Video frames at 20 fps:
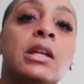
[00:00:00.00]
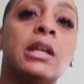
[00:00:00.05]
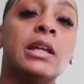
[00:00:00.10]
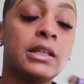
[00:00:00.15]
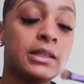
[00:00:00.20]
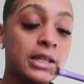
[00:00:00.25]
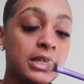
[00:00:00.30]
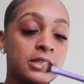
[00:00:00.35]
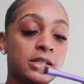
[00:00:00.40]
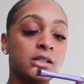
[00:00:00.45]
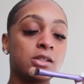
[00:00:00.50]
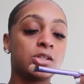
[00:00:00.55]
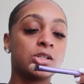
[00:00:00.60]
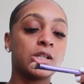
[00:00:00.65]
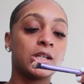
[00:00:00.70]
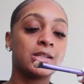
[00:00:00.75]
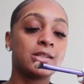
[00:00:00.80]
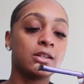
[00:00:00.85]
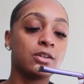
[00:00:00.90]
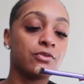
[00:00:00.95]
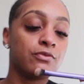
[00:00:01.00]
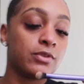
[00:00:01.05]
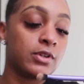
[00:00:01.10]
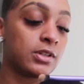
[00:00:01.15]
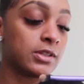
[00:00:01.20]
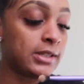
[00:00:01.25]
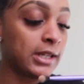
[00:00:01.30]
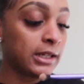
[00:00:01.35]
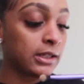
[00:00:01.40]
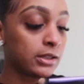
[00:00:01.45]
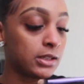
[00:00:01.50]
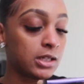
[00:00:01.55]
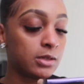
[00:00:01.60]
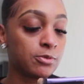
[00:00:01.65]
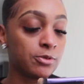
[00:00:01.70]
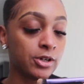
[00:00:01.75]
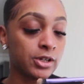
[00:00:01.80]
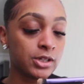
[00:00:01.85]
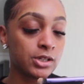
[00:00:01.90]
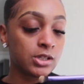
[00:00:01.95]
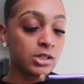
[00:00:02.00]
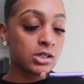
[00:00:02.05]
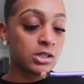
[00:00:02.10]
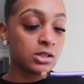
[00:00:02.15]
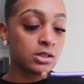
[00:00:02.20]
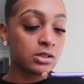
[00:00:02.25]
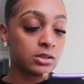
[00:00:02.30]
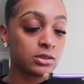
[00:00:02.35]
this is just a Real Technique brush.